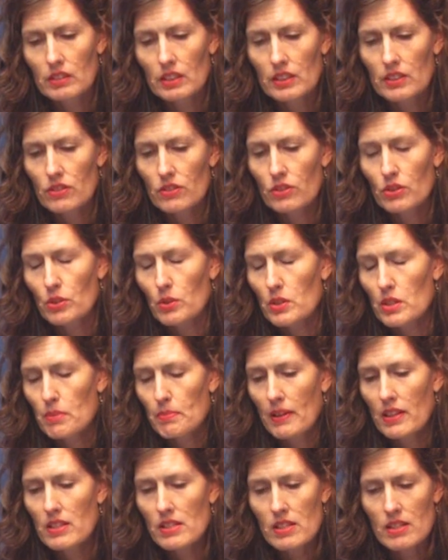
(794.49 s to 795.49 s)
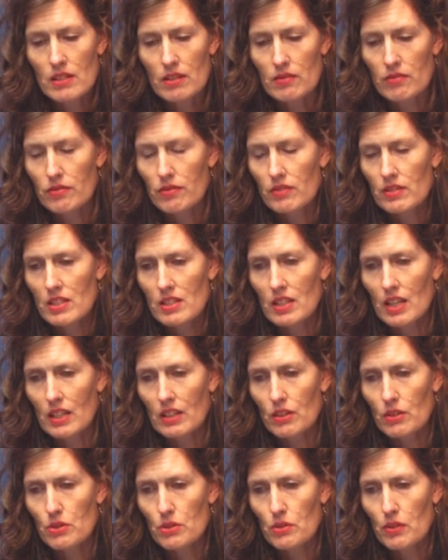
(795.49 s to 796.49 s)
it's too expensive to
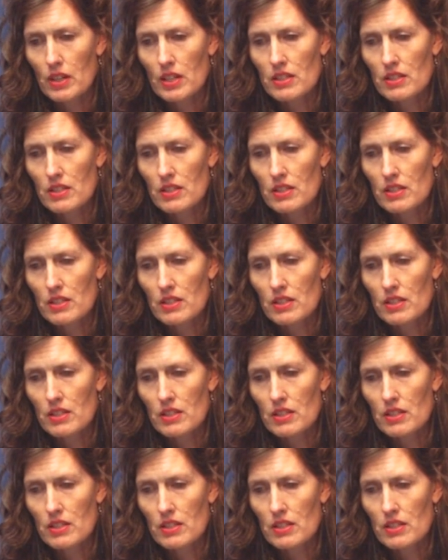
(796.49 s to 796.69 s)
take those